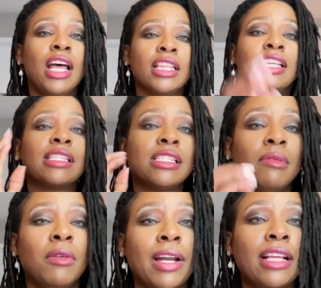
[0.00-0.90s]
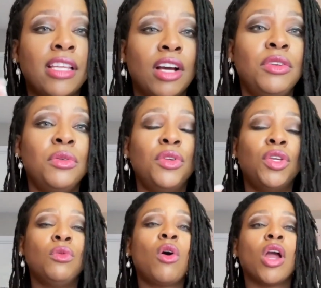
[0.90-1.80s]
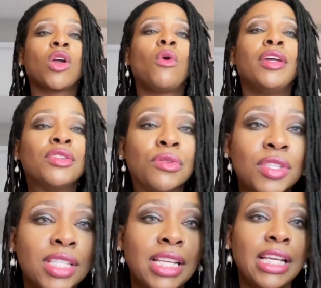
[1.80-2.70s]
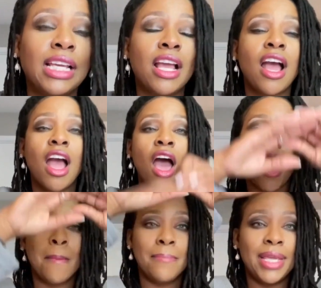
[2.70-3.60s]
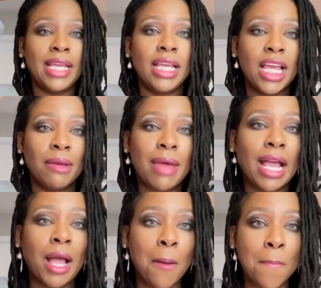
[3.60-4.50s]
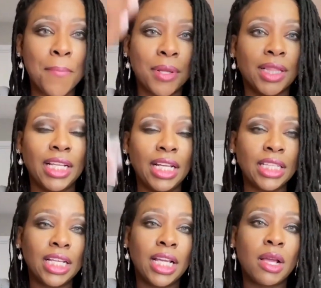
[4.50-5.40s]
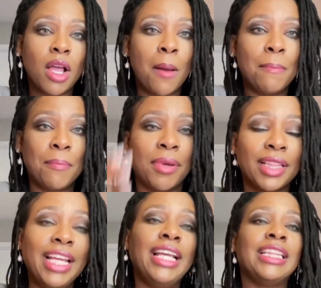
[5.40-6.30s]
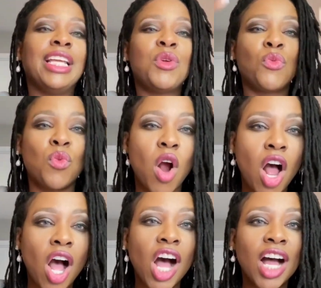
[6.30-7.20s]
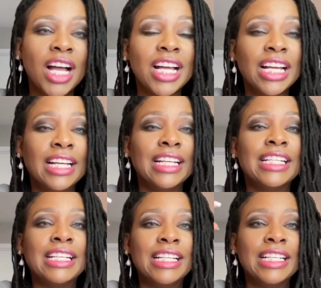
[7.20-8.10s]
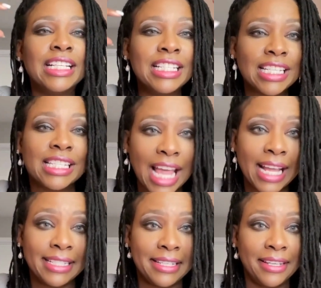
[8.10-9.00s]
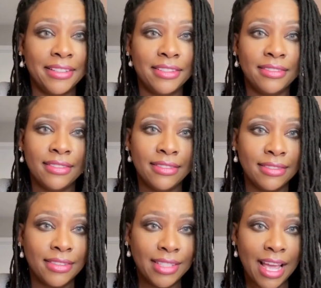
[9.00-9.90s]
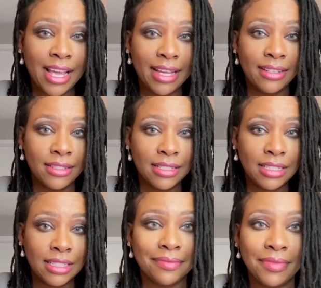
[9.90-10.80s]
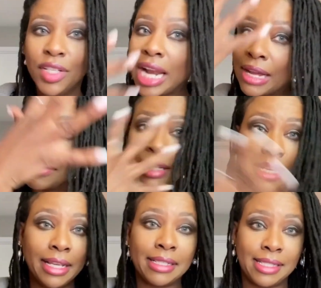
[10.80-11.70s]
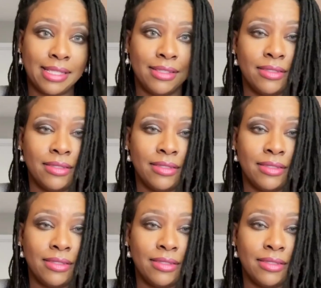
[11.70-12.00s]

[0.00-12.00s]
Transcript: Listen to me when I tell you, you are going to see me in my completely, completely raw state. Okay? You're not gonna see this.